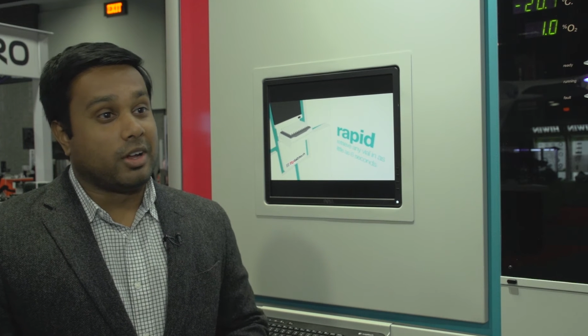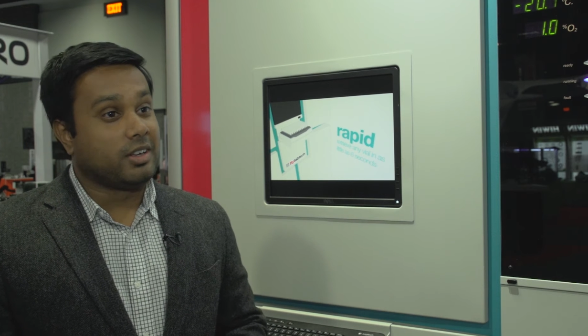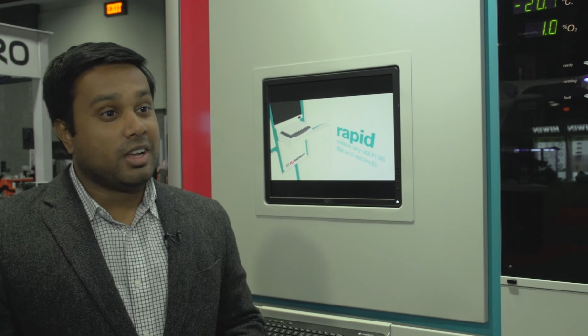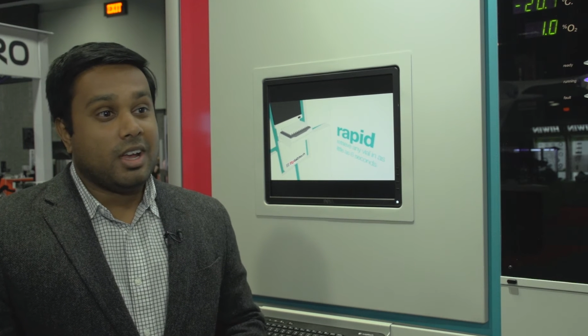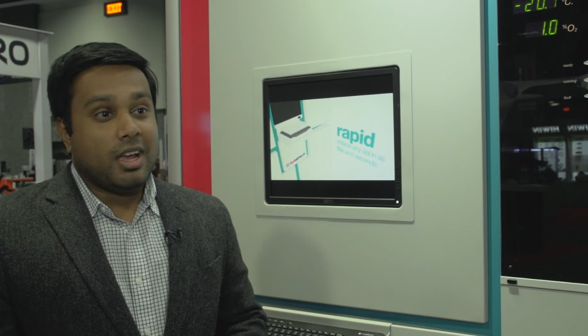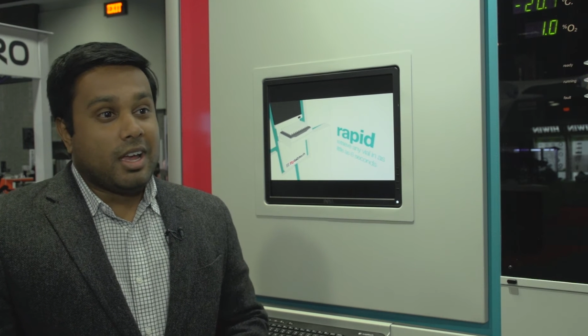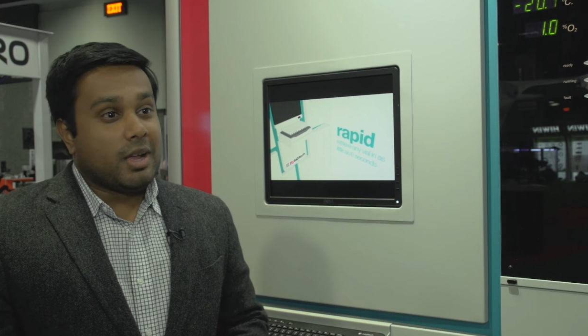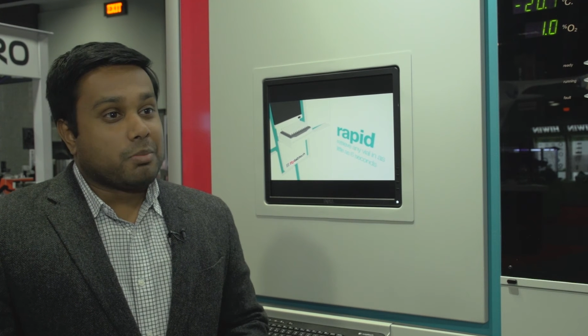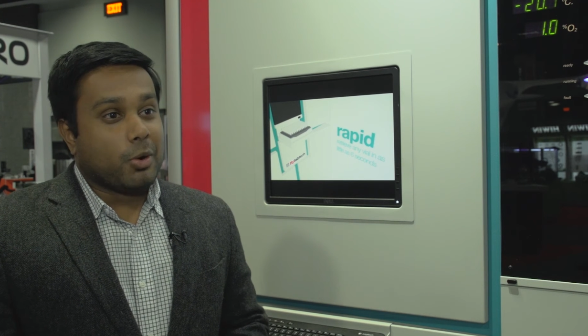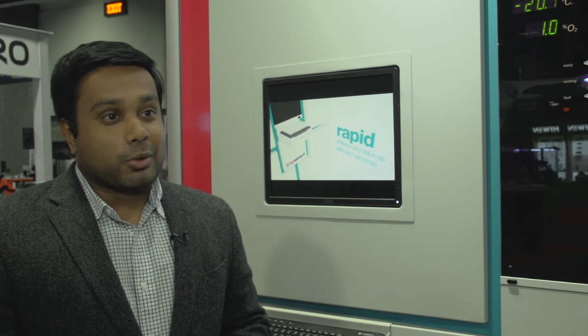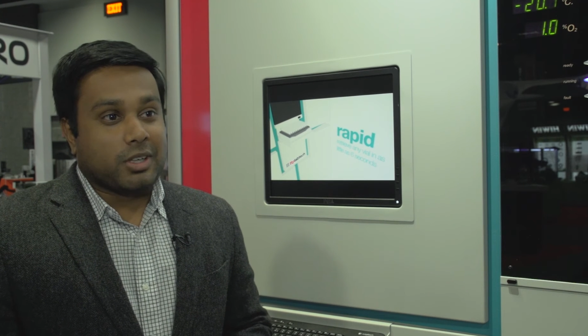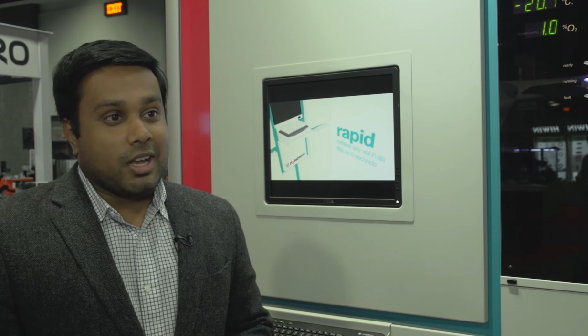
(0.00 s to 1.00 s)
And in
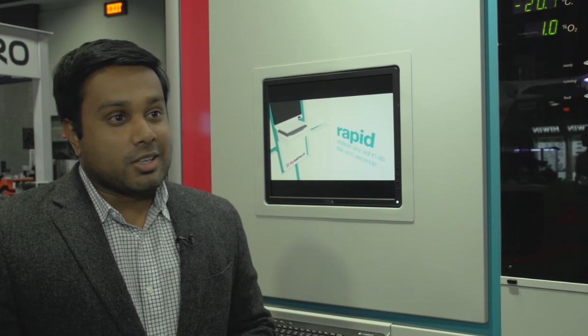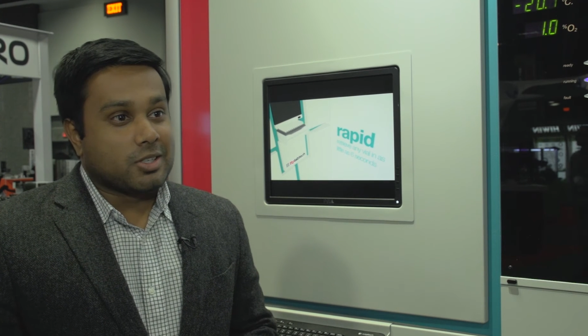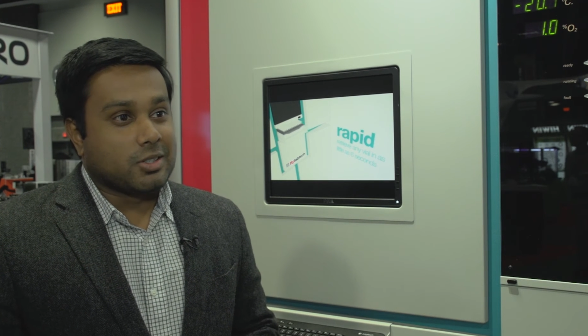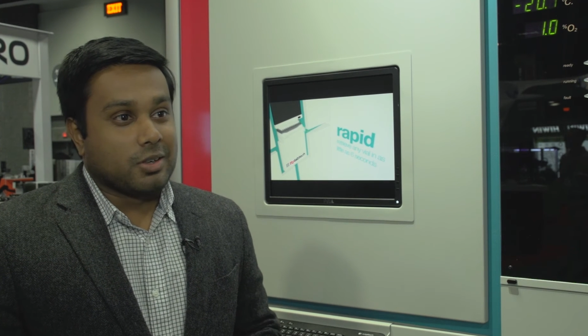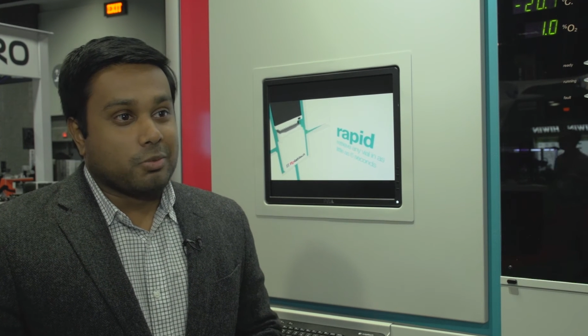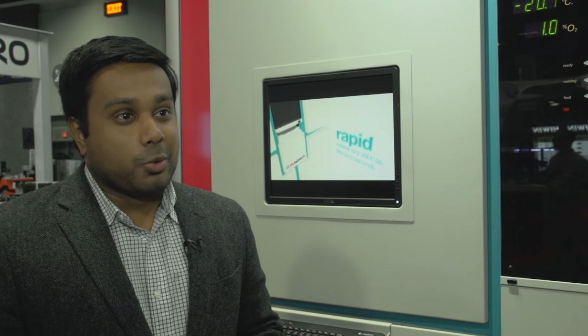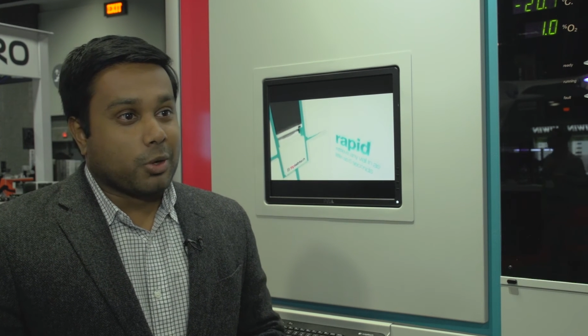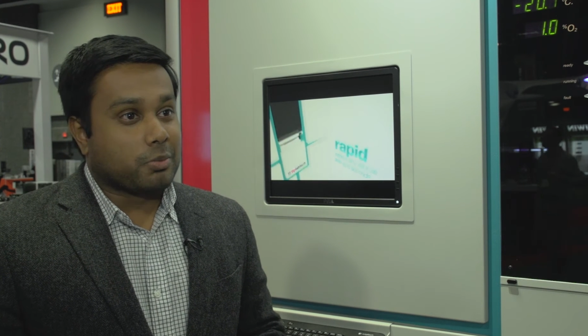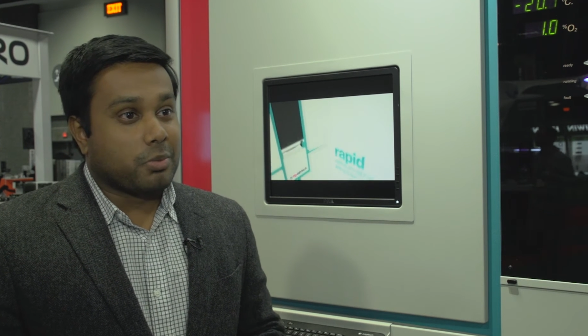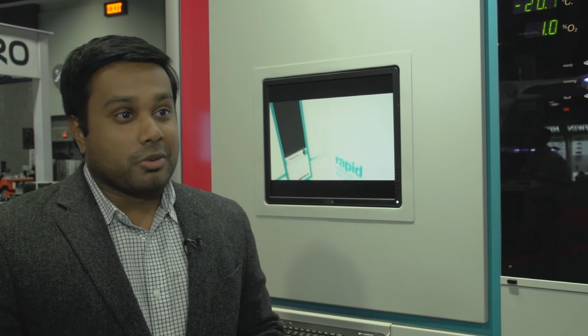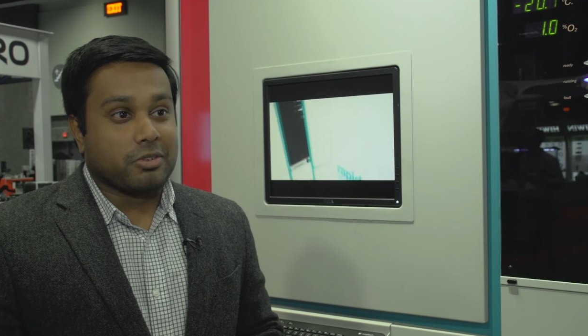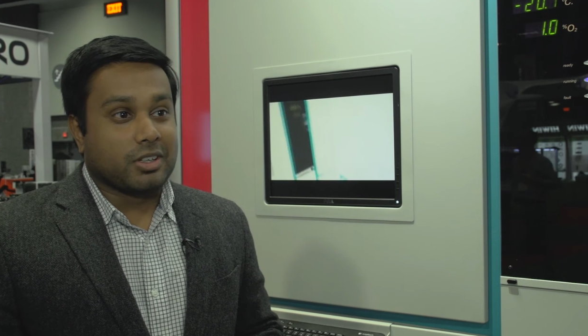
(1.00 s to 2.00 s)
both cases, they've
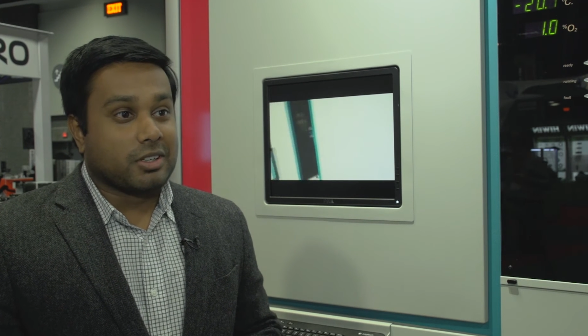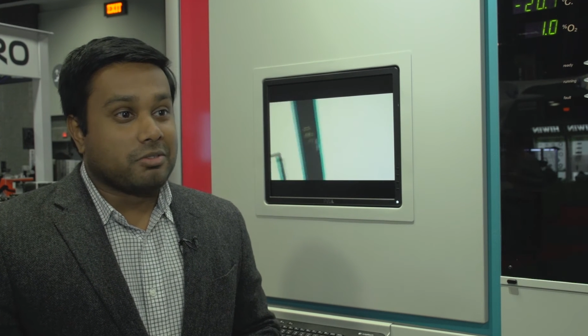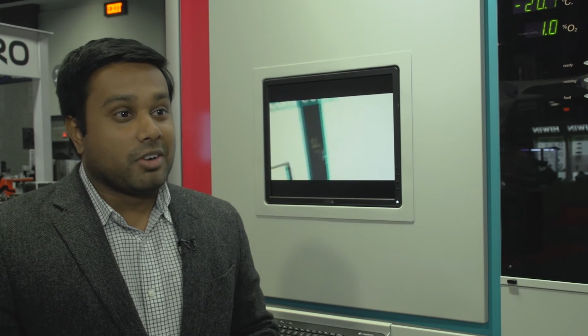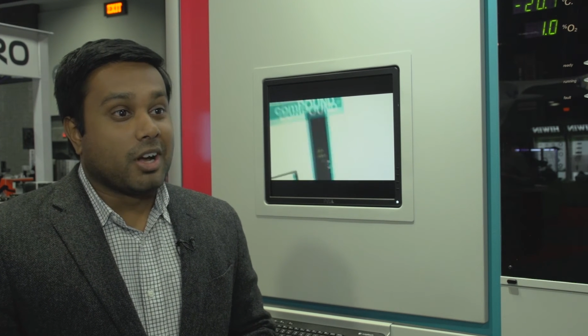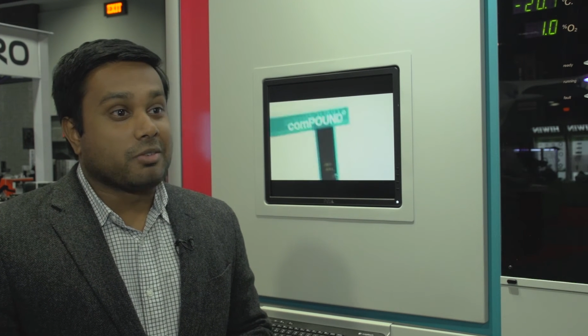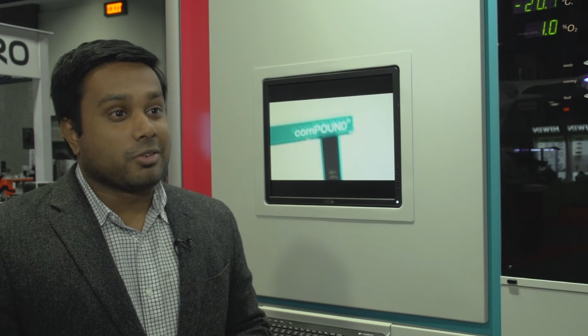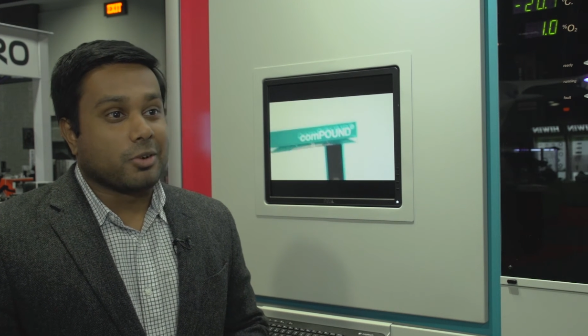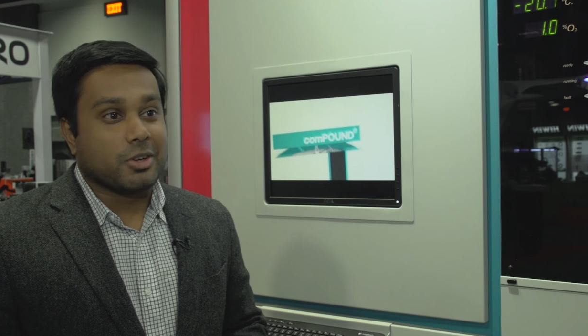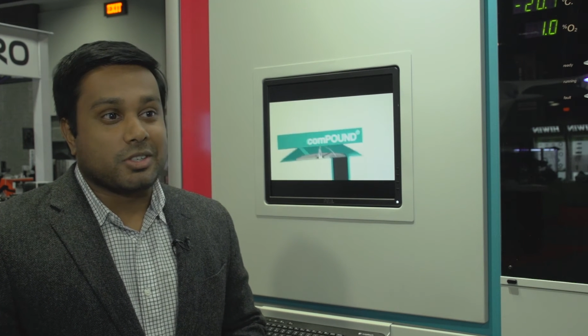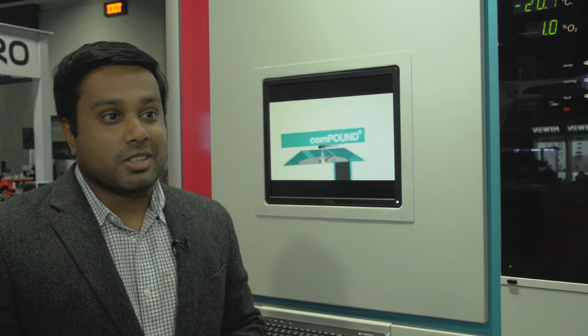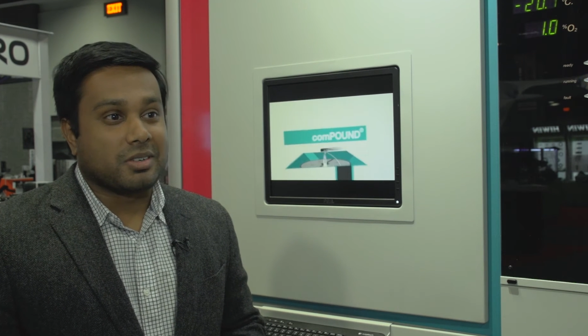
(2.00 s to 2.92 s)
worked perfectly fine for us.